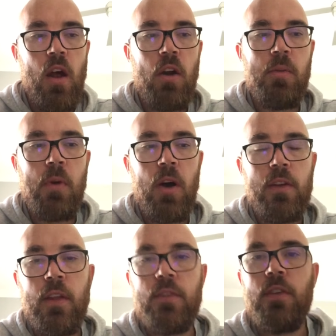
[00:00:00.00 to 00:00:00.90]
A
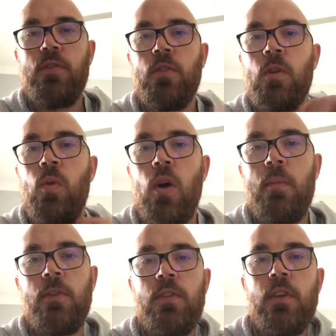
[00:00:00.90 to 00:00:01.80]
reminder, there's different
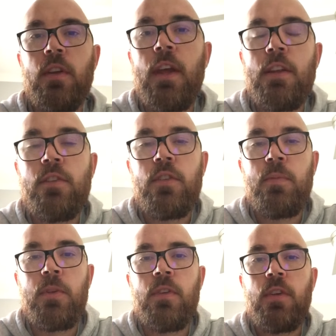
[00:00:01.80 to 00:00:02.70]
requirements at each
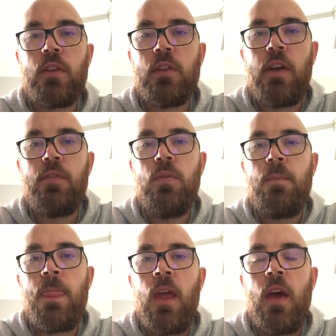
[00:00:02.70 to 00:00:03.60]
specific level.